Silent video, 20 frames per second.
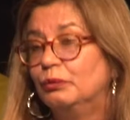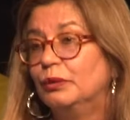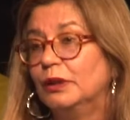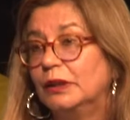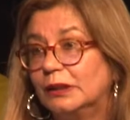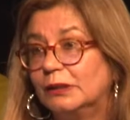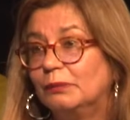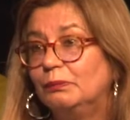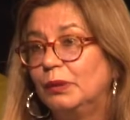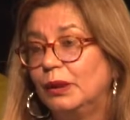
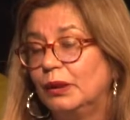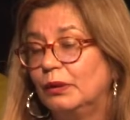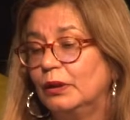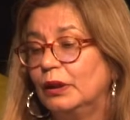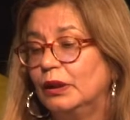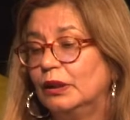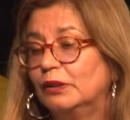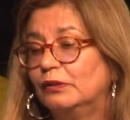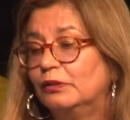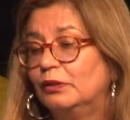risk
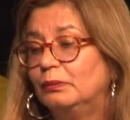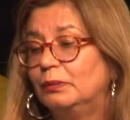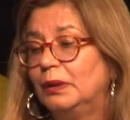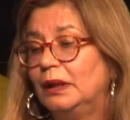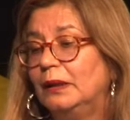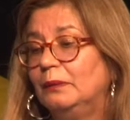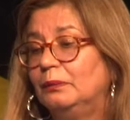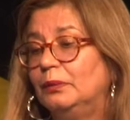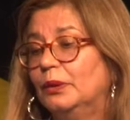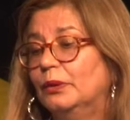periods for
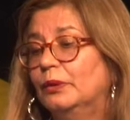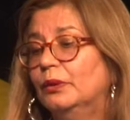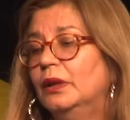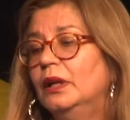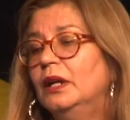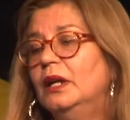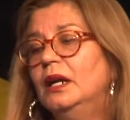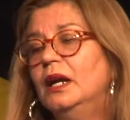people.